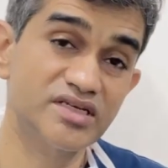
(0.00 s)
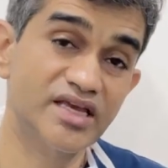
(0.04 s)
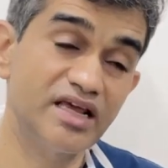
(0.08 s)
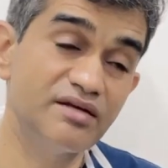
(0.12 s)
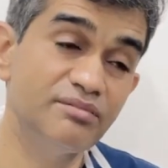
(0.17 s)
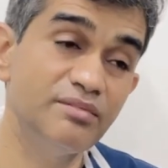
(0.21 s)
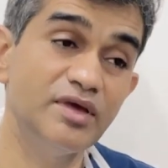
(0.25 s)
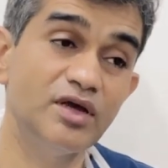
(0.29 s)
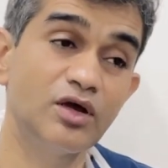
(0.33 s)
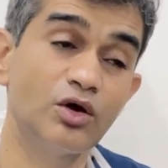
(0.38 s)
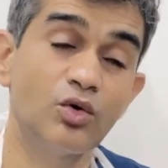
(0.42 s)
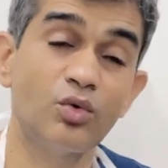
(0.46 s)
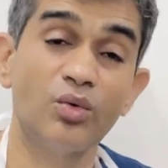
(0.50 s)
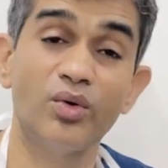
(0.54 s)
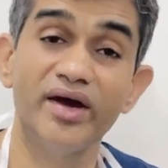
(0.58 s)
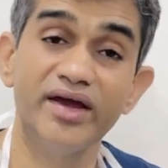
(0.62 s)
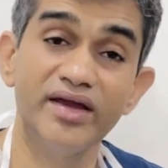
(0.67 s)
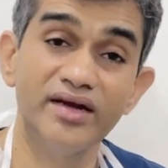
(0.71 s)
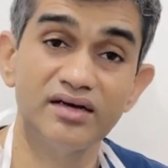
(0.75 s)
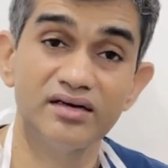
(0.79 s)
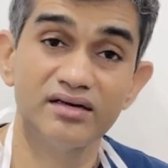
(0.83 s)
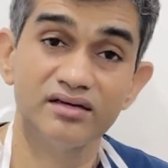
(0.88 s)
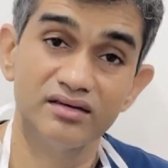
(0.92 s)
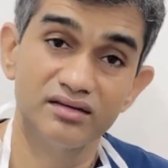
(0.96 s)
can be
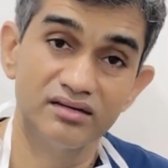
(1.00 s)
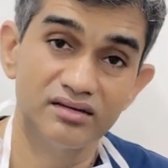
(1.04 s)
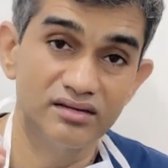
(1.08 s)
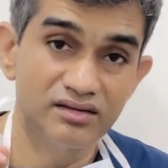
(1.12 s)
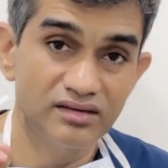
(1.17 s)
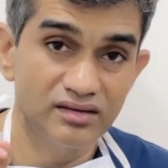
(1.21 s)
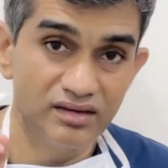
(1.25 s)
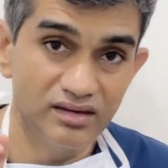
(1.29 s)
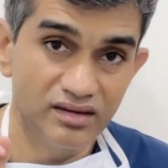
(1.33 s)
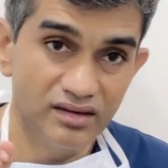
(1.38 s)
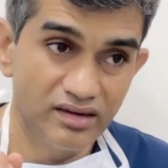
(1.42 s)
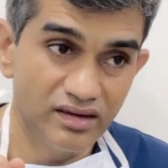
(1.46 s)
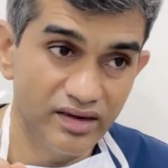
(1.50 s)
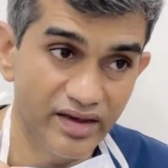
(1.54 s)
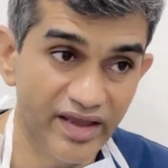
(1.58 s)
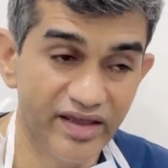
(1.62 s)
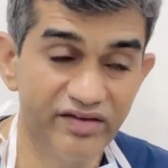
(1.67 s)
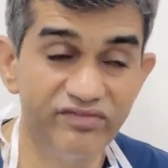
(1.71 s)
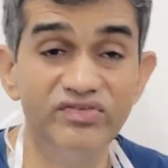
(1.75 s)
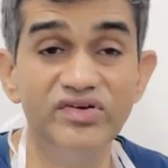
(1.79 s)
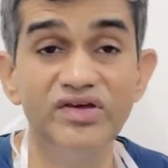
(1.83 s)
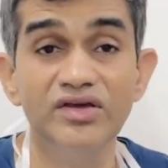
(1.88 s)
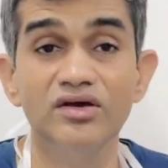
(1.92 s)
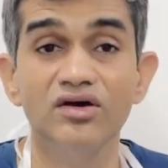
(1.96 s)
quite
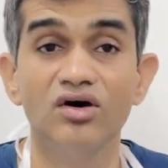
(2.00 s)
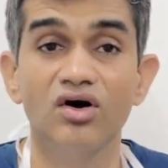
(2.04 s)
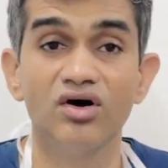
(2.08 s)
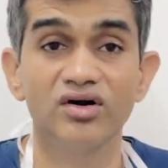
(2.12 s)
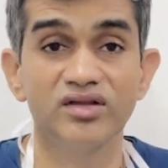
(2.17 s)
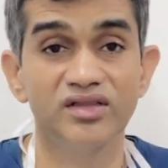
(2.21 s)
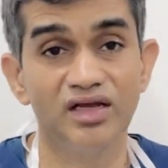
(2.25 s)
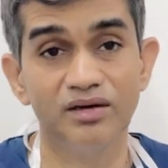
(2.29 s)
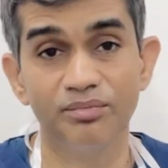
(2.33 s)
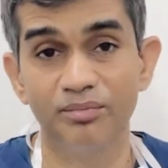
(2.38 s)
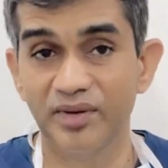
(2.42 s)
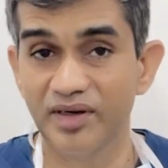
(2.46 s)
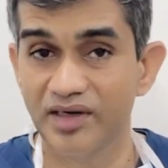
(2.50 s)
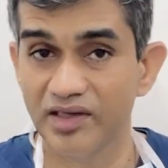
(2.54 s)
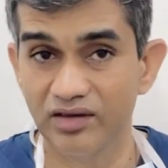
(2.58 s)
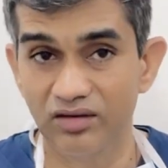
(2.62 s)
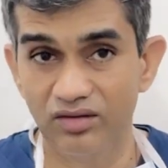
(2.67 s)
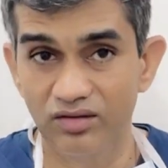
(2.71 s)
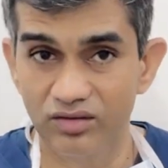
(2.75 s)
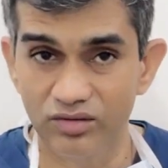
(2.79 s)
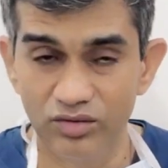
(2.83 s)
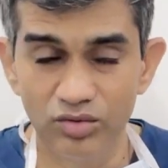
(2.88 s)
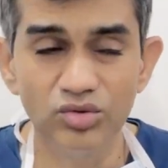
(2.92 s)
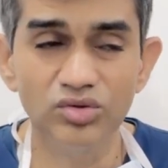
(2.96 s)
heavy on that
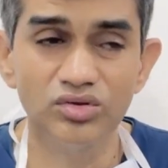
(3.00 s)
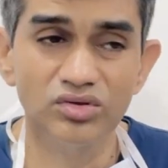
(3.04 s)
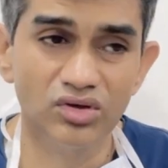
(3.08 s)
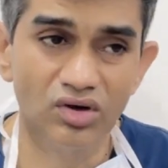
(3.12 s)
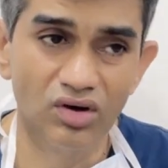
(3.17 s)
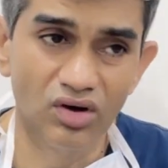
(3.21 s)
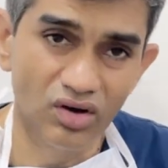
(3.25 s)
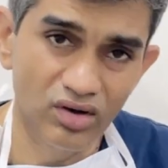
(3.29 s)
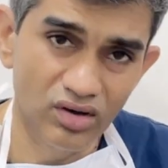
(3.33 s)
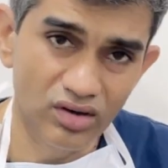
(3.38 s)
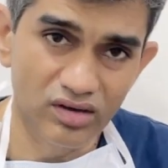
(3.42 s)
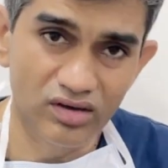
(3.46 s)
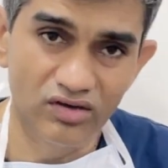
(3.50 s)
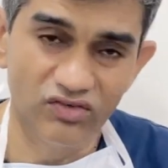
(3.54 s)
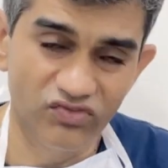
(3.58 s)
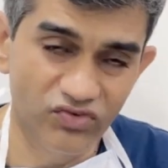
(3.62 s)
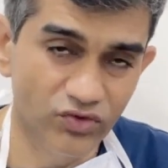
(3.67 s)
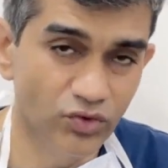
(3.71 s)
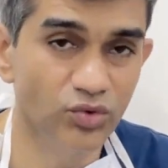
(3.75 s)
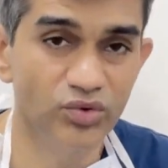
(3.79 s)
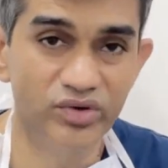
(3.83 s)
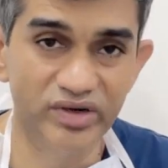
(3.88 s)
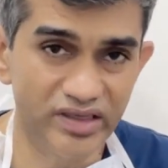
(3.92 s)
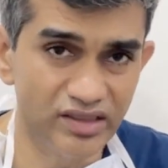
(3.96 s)
particular tooth or a
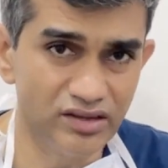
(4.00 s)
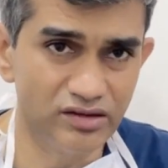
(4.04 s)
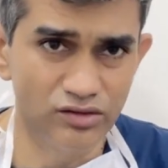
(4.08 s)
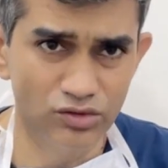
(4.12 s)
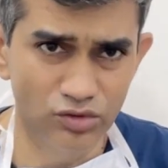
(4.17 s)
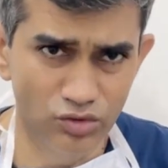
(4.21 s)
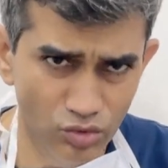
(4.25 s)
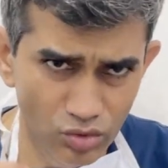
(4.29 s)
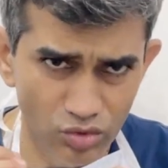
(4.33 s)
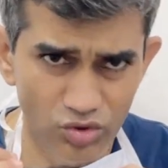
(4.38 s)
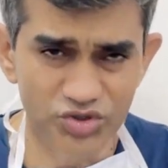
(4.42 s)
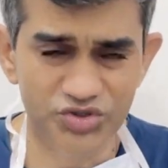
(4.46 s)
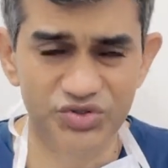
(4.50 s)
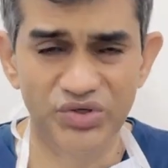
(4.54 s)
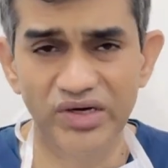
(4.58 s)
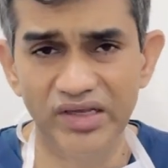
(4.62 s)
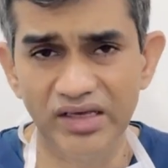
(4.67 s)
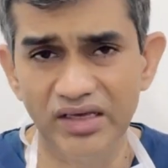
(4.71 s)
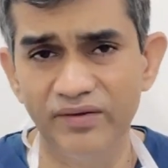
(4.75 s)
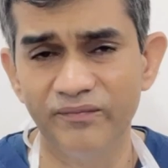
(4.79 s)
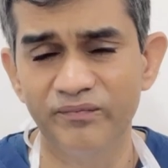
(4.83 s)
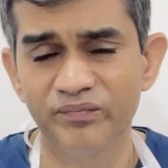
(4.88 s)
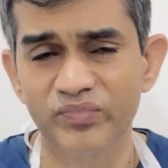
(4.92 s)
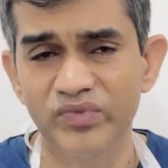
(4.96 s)
few teeth.
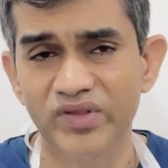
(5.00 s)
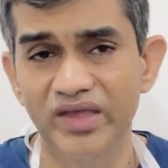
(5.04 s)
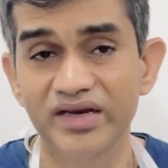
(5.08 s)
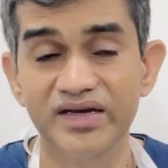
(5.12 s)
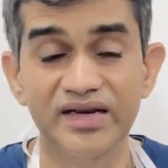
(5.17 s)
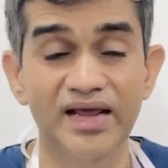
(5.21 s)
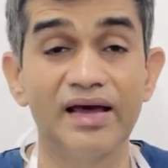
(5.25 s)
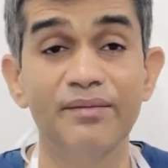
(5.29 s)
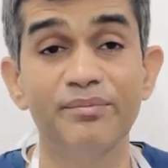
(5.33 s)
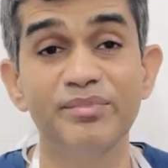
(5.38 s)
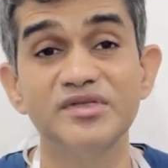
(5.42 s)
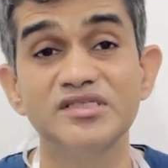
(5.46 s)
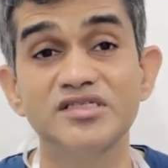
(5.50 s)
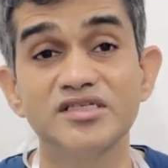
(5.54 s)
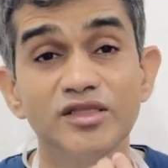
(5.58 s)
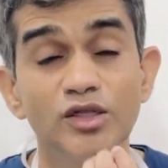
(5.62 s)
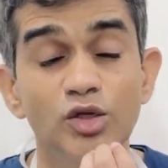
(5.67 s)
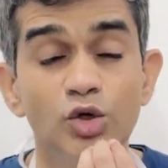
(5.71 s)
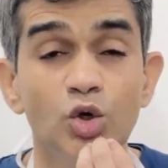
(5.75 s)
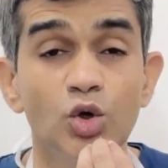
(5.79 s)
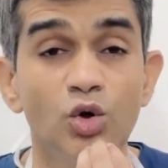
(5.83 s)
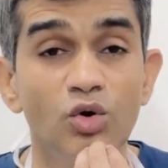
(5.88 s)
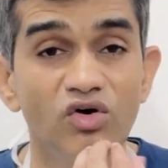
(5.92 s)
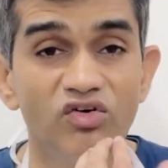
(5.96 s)
Usually it happens in the
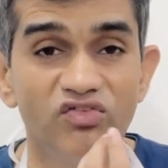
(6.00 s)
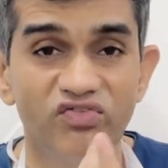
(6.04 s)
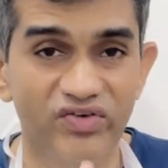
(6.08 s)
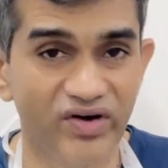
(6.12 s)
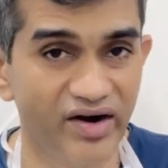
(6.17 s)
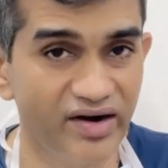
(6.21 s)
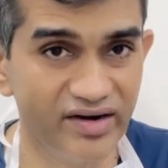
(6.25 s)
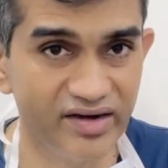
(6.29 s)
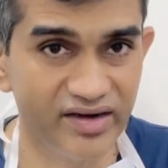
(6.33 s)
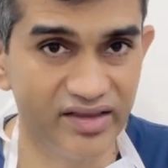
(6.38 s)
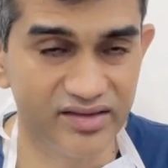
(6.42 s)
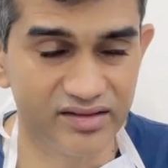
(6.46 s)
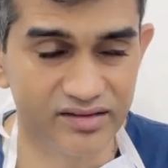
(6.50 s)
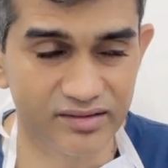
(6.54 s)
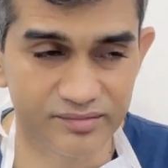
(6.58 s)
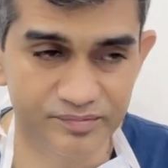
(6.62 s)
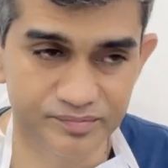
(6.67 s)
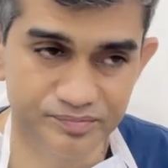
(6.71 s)
lower front teeth.